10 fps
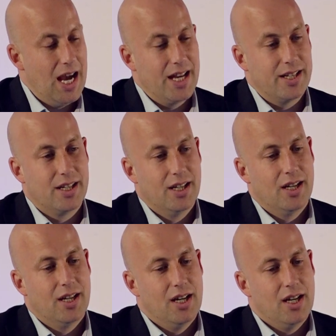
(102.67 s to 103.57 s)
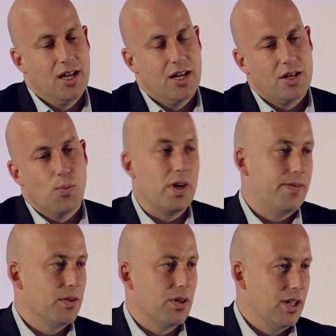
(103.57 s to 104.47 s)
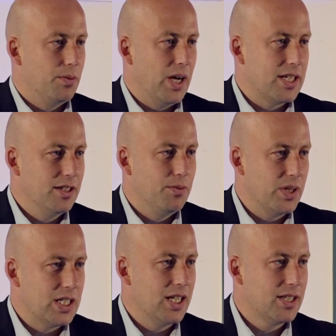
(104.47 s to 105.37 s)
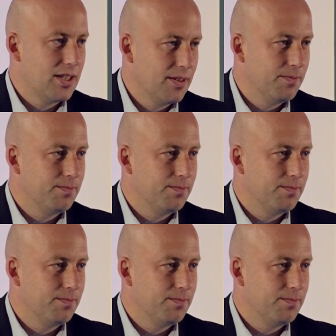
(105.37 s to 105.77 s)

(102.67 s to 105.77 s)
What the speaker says: And we feel they're the best in the business.